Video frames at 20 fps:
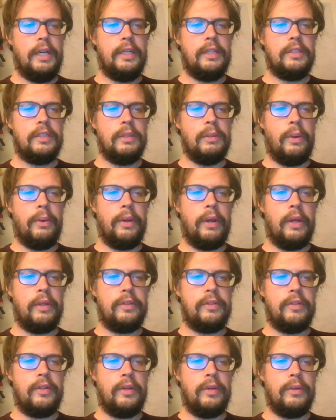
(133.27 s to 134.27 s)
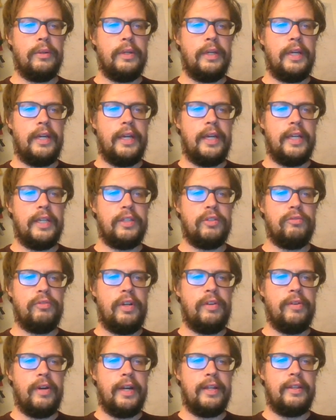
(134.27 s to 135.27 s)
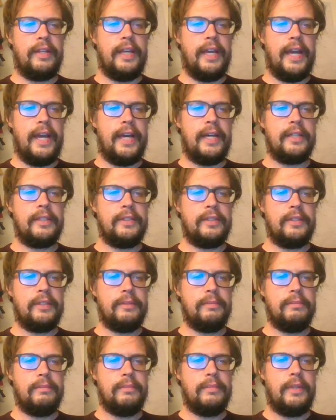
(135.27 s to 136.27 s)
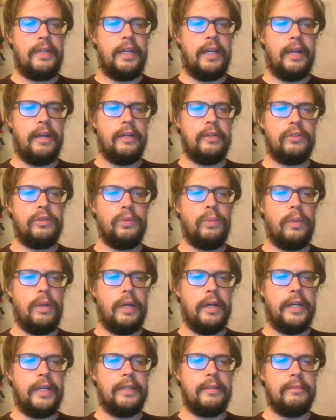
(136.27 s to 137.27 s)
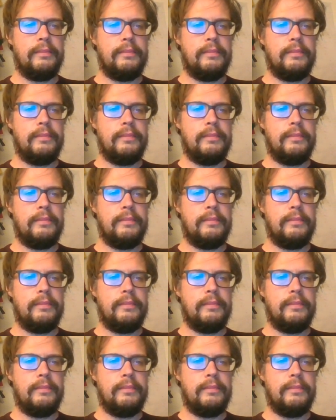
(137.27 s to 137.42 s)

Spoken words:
So what we're going to do is rewrite the x here to y